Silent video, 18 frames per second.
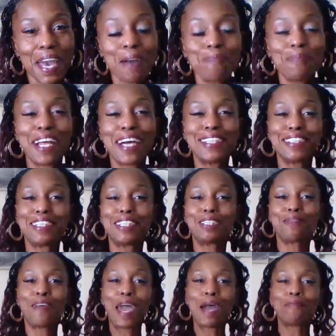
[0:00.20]

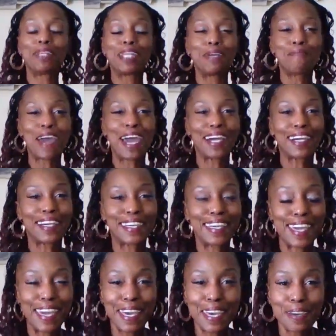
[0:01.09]
Blessings, family, back
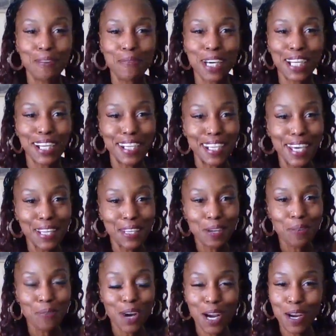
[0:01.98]
again with
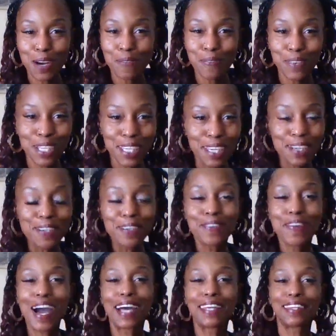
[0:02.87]
another word for
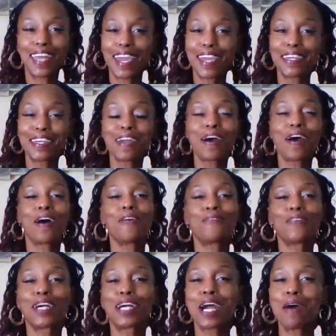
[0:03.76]
you. I thank y'all
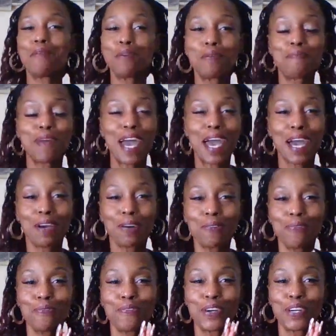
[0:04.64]
for coming back
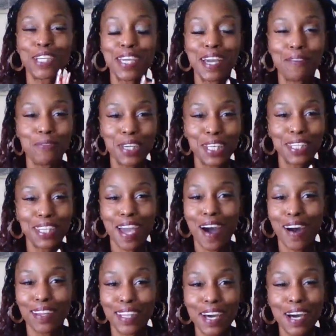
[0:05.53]
with
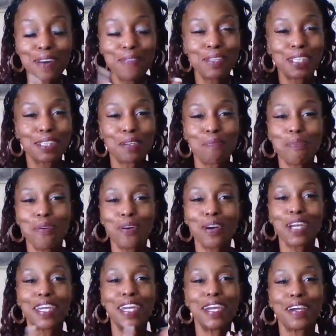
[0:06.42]
y'all love and
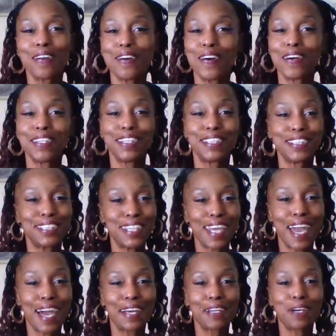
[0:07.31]
support here on this
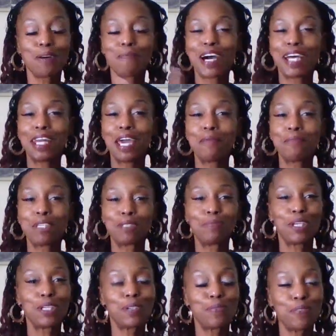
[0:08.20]
channel. My name is
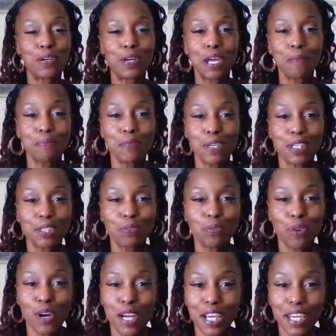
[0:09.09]
Beautiful Empress
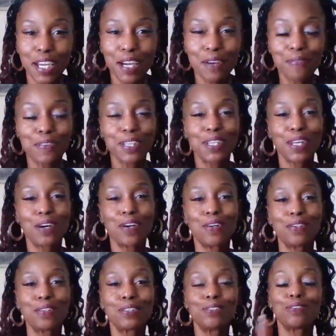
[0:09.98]
Warrior. For
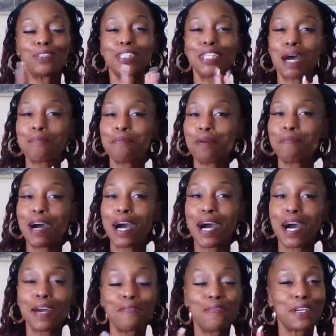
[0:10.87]
those who stopping
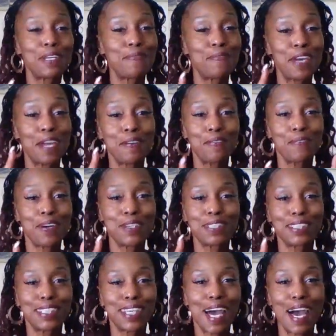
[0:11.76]
by for the very
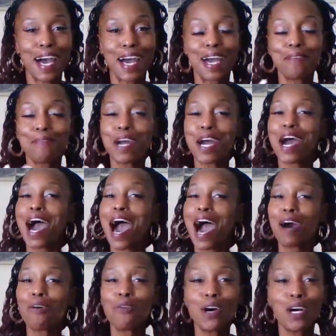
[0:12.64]
first time,
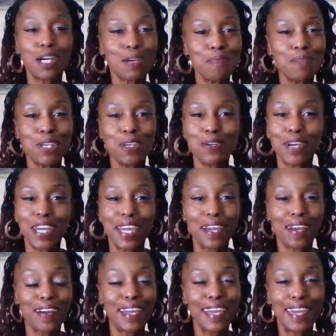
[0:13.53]
I welcome you
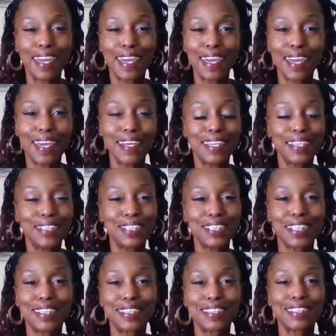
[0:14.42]
here in
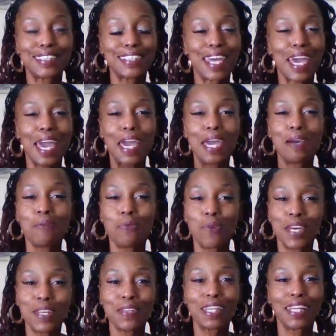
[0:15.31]
Jesus' name
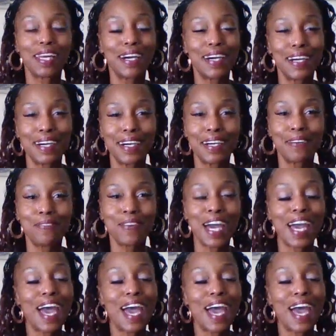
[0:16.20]
with love.